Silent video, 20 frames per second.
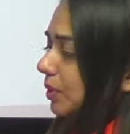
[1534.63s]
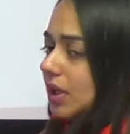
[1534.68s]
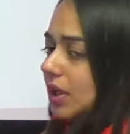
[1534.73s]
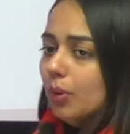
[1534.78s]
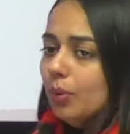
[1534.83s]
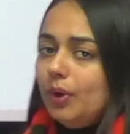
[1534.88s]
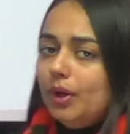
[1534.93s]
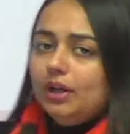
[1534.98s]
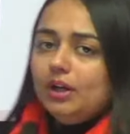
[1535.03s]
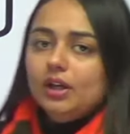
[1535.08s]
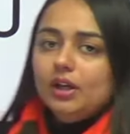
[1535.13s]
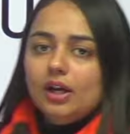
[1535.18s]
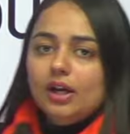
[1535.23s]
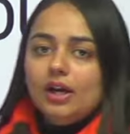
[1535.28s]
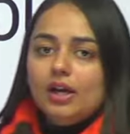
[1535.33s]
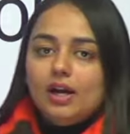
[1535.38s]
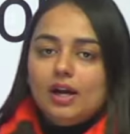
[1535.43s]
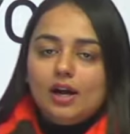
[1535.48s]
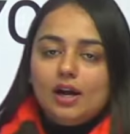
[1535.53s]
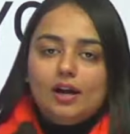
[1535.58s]
covered.
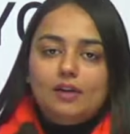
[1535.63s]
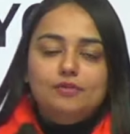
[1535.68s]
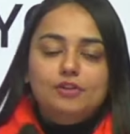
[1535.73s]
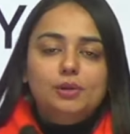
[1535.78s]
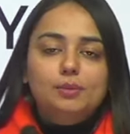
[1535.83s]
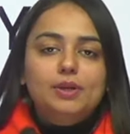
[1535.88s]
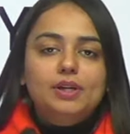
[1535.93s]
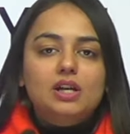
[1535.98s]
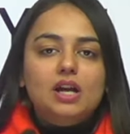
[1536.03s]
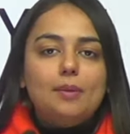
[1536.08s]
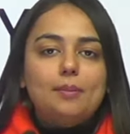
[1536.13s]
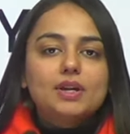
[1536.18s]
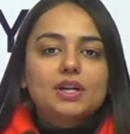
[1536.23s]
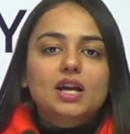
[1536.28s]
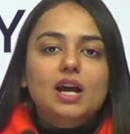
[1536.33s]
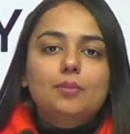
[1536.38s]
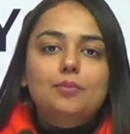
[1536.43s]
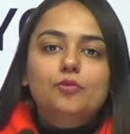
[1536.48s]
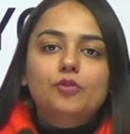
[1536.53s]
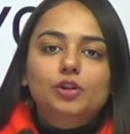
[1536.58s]
We'll be coming
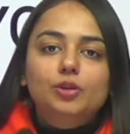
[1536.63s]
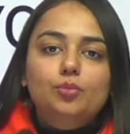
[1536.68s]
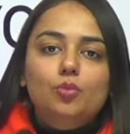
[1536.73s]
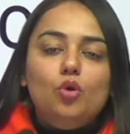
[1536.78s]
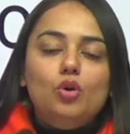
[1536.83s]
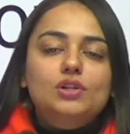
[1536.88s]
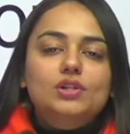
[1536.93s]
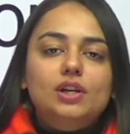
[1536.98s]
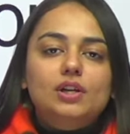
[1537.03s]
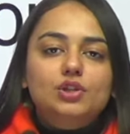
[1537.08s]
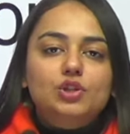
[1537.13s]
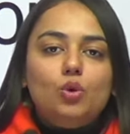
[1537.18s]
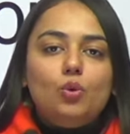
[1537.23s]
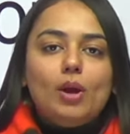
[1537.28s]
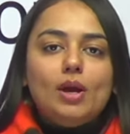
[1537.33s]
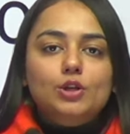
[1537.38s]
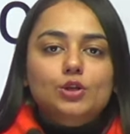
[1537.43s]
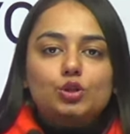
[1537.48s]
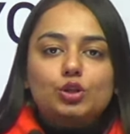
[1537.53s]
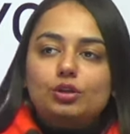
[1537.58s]
up with more such
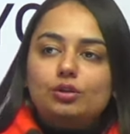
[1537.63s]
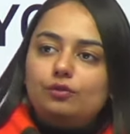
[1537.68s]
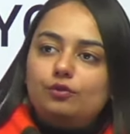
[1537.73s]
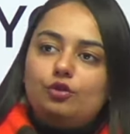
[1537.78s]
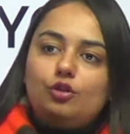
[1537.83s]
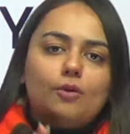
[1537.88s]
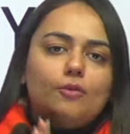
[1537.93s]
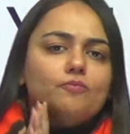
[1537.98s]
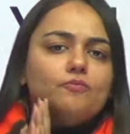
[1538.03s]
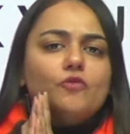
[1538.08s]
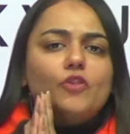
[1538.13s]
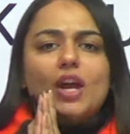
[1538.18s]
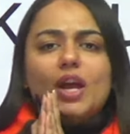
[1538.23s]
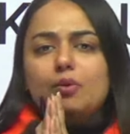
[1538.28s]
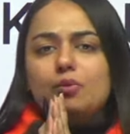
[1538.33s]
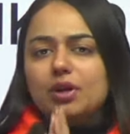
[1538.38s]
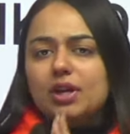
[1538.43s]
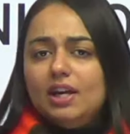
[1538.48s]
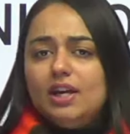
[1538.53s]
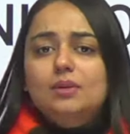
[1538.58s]
questions from
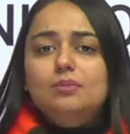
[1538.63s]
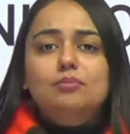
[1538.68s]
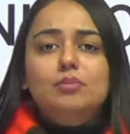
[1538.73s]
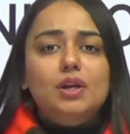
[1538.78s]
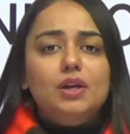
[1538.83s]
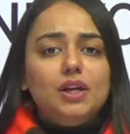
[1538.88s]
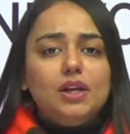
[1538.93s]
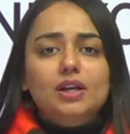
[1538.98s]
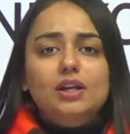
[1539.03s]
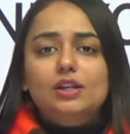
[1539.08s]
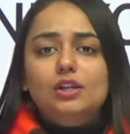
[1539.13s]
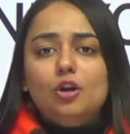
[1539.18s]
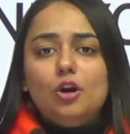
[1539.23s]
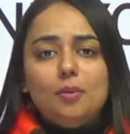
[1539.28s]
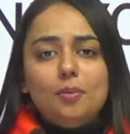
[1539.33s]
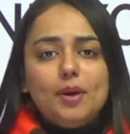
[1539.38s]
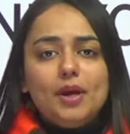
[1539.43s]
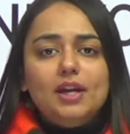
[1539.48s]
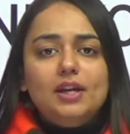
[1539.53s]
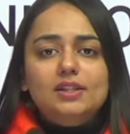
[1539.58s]
varied myriad
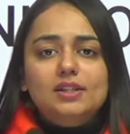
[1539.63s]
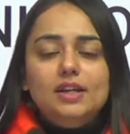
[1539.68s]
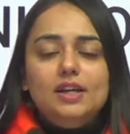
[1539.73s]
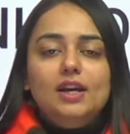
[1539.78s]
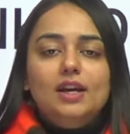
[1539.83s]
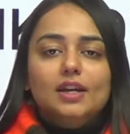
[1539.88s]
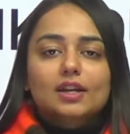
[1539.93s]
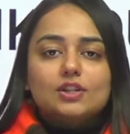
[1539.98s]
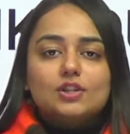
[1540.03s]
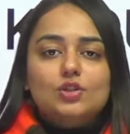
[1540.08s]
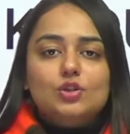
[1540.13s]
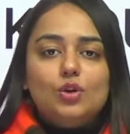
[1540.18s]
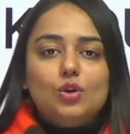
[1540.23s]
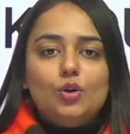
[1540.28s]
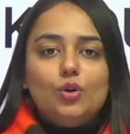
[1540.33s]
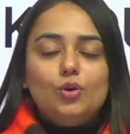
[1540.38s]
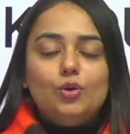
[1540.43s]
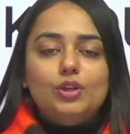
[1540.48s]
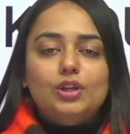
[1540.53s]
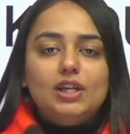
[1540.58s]
topics.
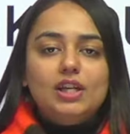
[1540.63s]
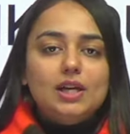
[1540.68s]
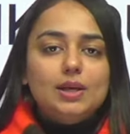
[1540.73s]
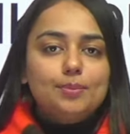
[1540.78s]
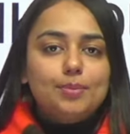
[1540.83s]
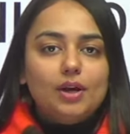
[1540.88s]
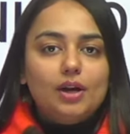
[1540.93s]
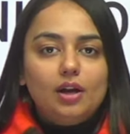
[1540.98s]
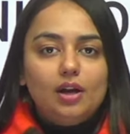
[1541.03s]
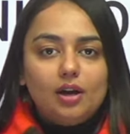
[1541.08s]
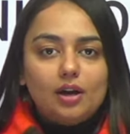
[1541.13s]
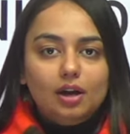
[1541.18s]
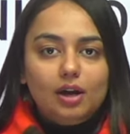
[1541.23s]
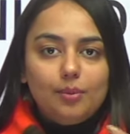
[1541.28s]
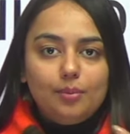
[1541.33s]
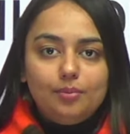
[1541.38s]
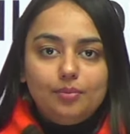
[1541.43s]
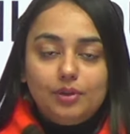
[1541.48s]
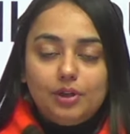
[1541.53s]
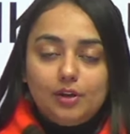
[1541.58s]
So keep
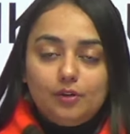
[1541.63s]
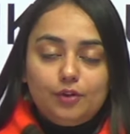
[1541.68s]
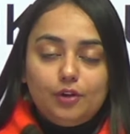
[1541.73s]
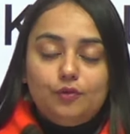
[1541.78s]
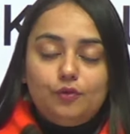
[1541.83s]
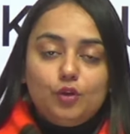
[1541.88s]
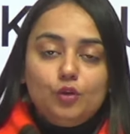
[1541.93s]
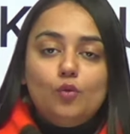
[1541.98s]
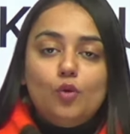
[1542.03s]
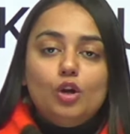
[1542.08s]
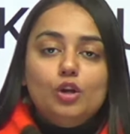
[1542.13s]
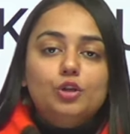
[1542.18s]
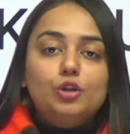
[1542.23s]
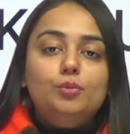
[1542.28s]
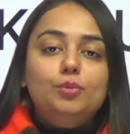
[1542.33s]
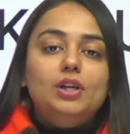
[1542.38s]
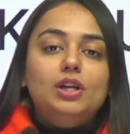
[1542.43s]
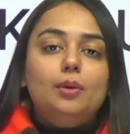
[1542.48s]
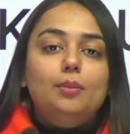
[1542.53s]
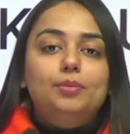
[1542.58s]
up if you want to
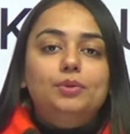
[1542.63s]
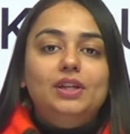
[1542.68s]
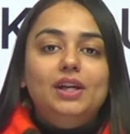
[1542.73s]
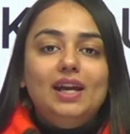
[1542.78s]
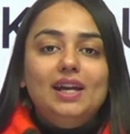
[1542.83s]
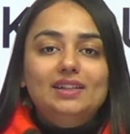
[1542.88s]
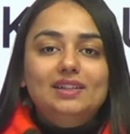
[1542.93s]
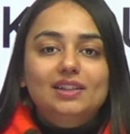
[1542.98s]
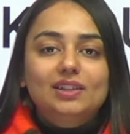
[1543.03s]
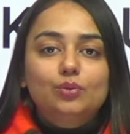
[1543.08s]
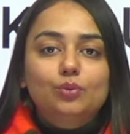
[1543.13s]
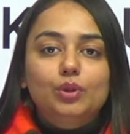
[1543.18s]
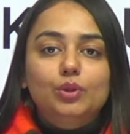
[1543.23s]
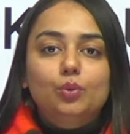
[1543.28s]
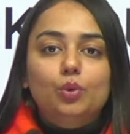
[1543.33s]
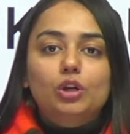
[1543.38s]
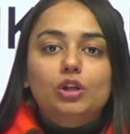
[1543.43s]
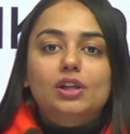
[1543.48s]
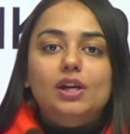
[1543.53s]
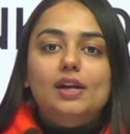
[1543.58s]
be updated with
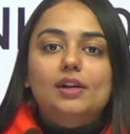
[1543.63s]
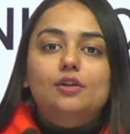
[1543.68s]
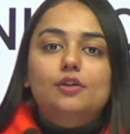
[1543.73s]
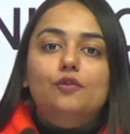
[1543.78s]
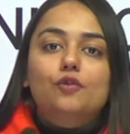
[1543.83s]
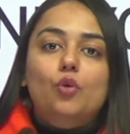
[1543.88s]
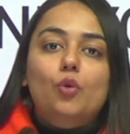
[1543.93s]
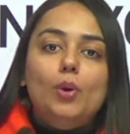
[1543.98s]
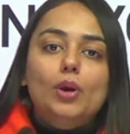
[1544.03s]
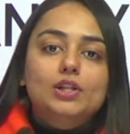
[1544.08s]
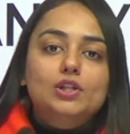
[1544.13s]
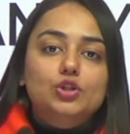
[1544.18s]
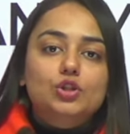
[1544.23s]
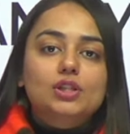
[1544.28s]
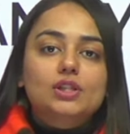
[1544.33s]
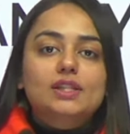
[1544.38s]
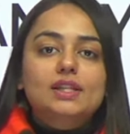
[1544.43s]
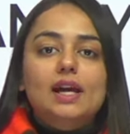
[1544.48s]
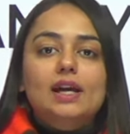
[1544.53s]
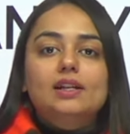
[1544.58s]
what kind of
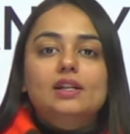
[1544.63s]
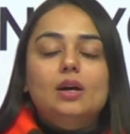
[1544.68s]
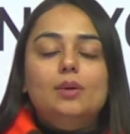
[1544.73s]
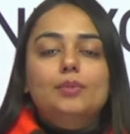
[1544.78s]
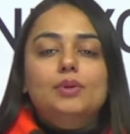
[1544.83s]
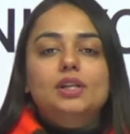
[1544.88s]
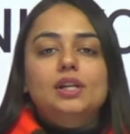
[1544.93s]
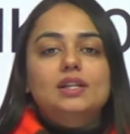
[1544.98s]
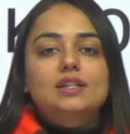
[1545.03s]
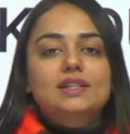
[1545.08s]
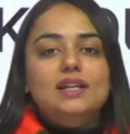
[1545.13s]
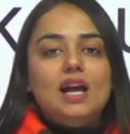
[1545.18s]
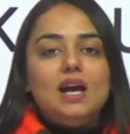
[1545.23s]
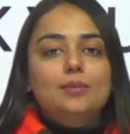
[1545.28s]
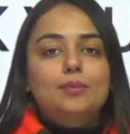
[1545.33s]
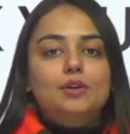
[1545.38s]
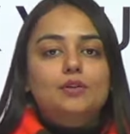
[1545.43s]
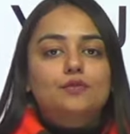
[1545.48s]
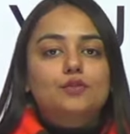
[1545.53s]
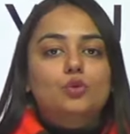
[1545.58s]
questions can come in
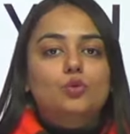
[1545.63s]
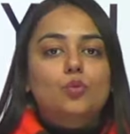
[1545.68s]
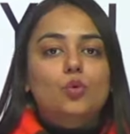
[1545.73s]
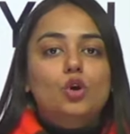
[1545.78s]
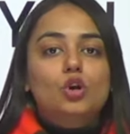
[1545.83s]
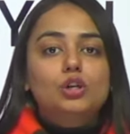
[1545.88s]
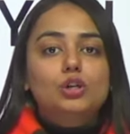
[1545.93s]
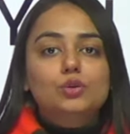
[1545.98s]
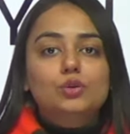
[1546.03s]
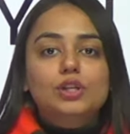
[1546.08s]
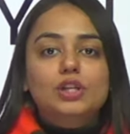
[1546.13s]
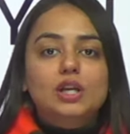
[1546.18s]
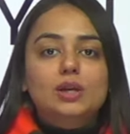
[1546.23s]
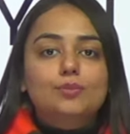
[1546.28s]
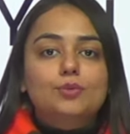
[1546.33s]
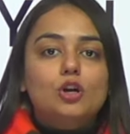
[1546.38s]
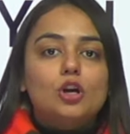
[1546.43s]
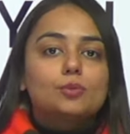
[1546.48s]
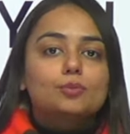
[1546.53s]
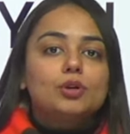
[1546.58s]
exam, if you want to keep
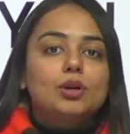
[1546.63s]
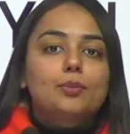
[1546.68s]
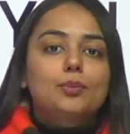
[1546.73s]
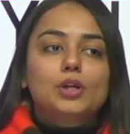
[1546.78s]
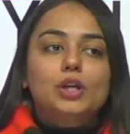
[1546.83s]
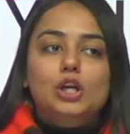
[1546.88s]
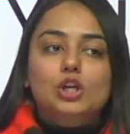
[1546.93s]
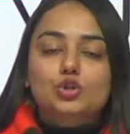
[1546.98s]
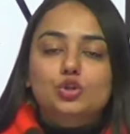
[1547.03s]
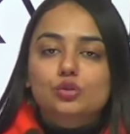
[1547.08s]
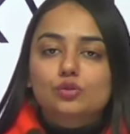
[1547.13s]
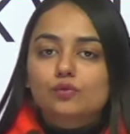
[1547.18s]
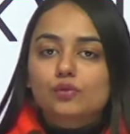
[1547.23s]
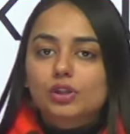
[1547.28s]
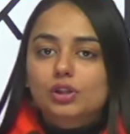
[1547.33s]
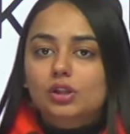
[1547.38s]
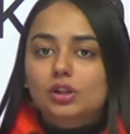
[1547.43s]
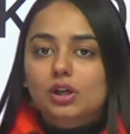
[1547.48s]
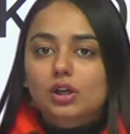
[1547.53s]
your preparation with